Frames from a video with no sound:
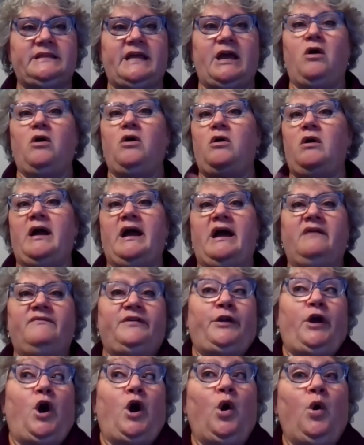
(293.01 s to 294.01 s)
They all have
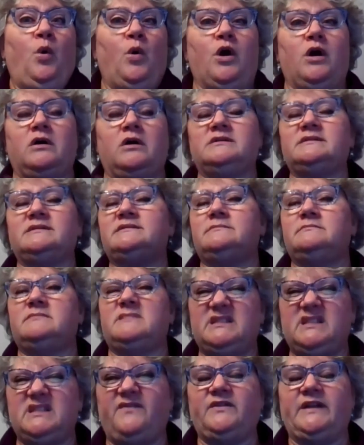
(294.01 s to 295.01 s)
an OR,
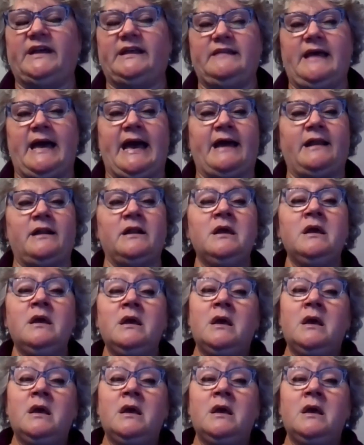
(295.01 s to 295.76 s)
stuff like that